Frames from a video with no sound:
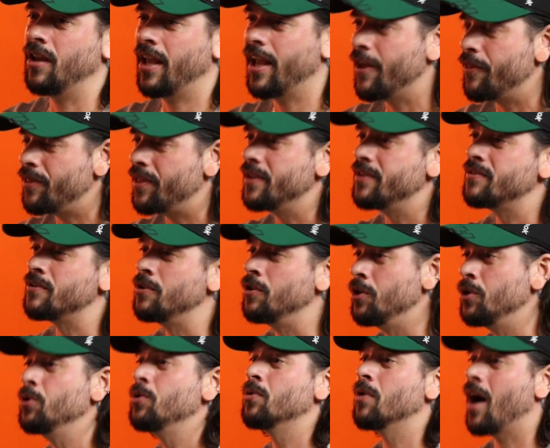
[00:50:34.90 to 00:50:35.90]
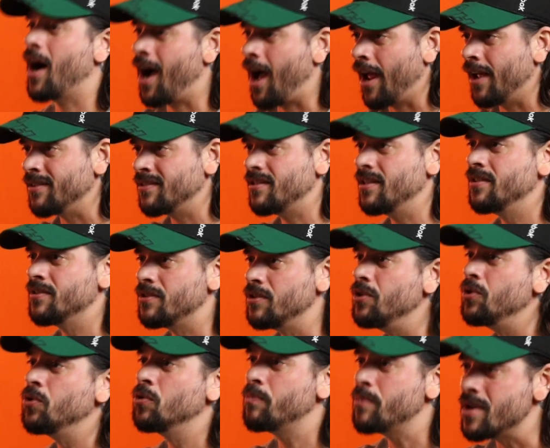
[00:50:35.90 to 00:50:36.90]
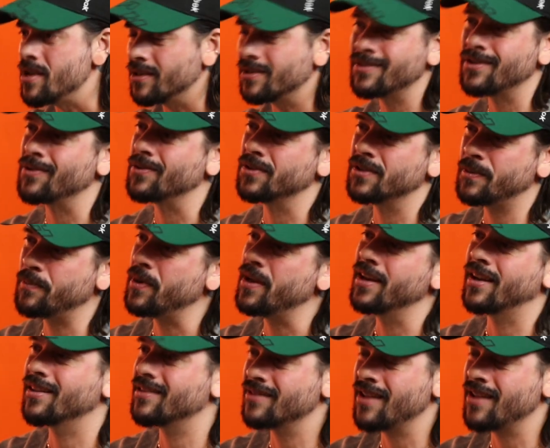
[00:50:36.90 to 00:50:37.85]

hit these new highs, these new peaks, so to speak.